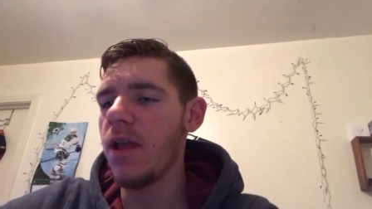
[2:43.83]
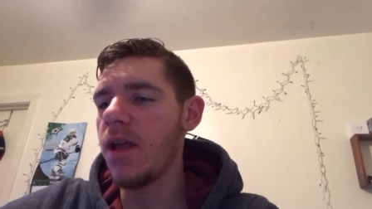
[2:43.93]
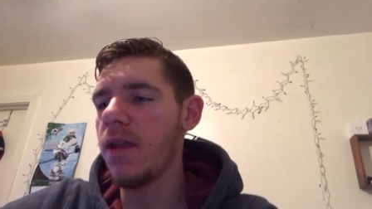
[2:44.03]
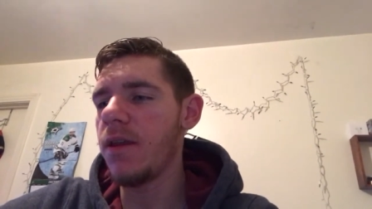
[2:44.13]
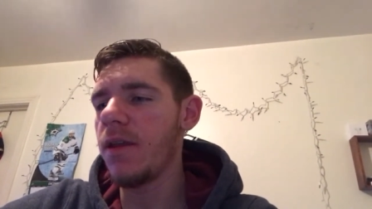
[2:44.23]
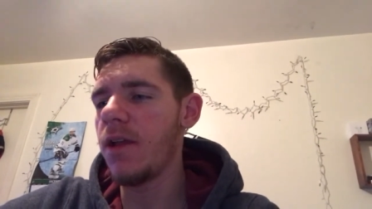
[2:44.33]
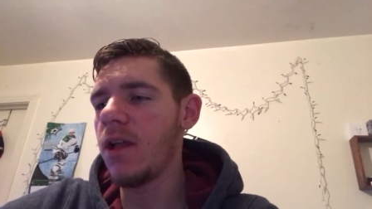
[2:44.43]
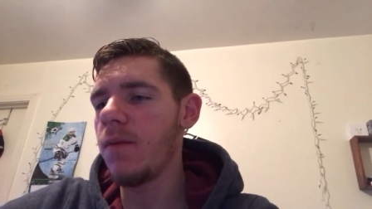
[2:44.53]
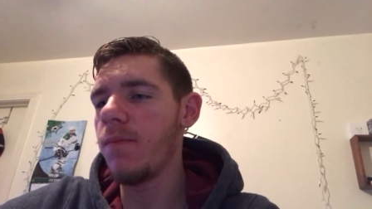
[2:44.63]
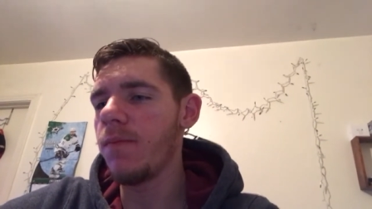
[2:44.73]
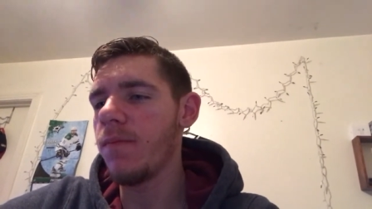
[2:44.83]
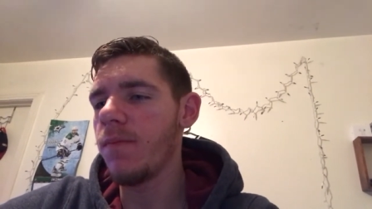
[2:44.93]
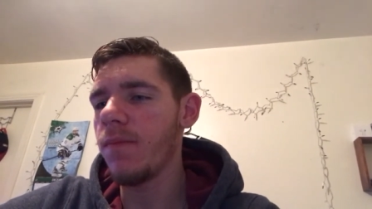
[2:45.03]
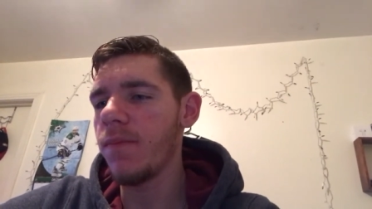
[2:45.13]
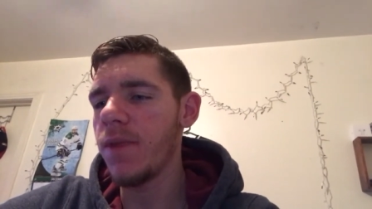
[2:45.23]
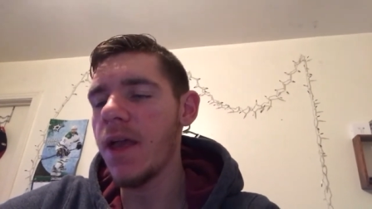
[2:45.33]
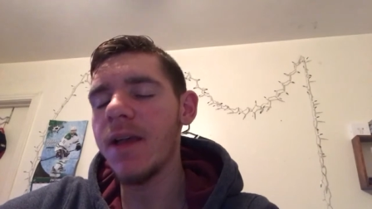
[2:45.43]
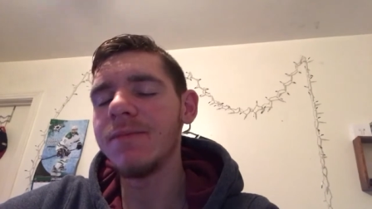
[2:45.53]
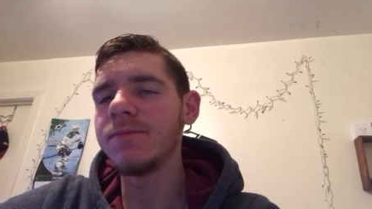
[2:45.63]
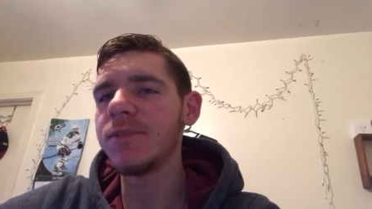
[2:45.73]
And um,
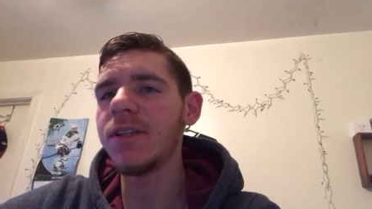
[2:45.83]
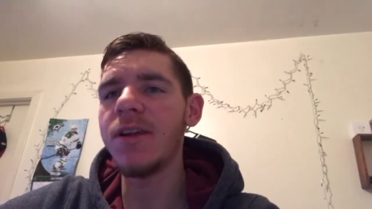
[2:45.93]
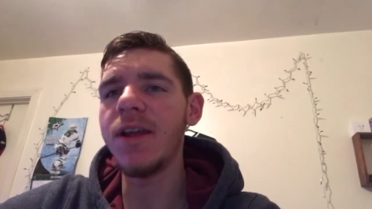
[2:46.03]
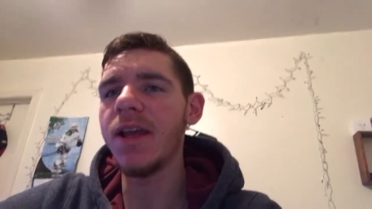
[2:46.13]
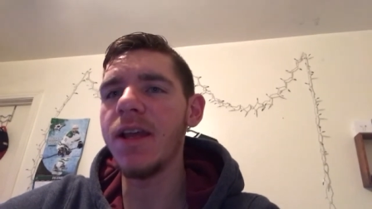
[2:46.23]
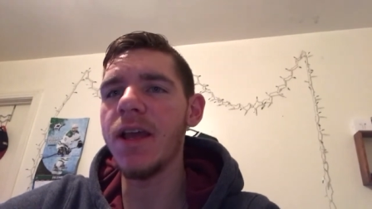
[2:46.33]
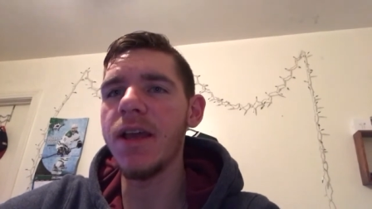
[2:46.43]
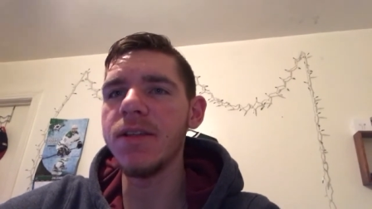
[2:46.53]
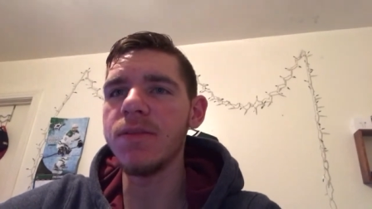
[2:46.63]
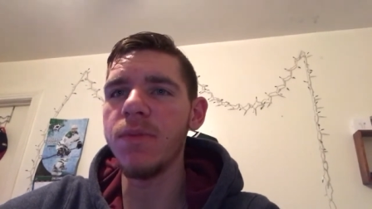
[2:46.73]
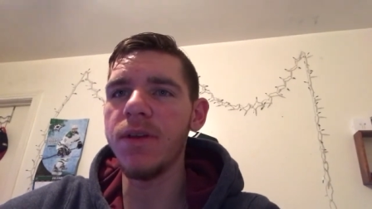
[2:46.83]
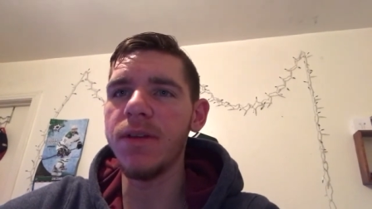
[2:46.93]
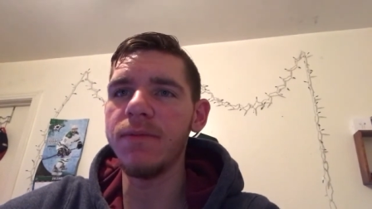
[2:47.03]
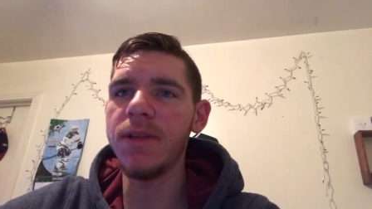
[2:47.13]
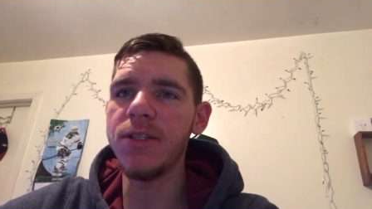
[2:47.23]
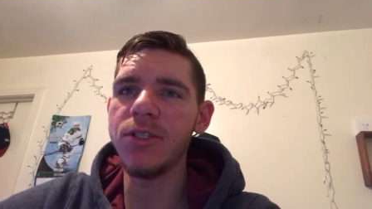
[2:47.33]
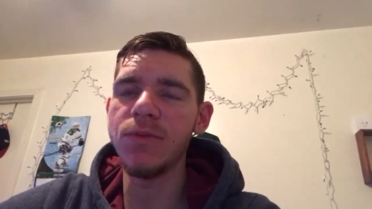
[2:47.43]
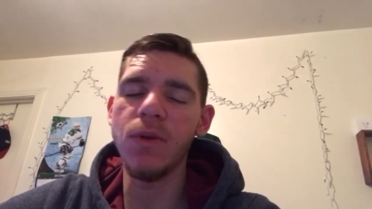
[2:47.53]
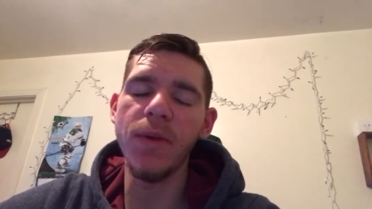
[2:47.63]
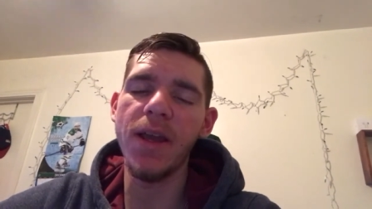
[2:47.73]
yeah, sorry again, guys, but it's
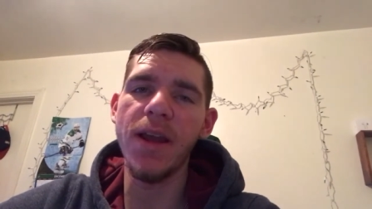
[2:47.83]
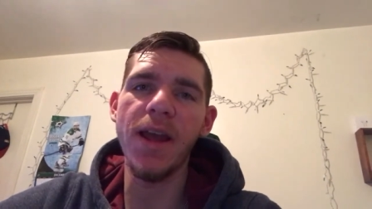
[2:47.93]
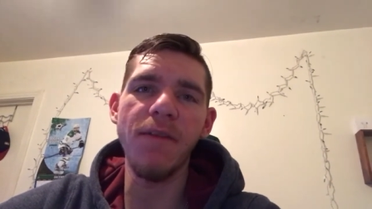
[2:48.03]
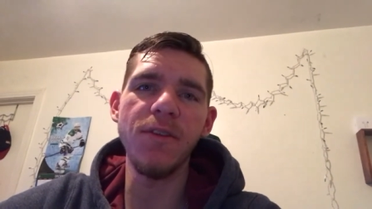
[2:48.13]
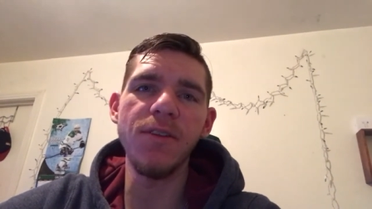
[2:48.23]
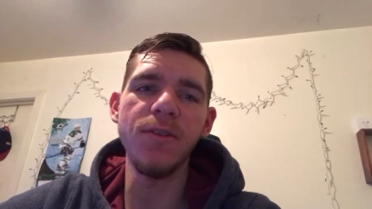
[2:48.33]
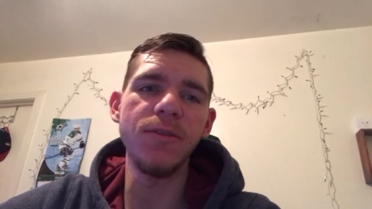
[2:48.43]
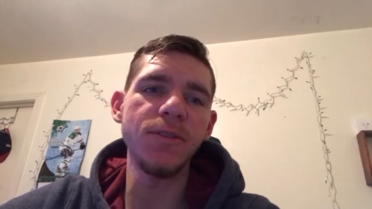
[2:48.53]
just what we kind of have to do.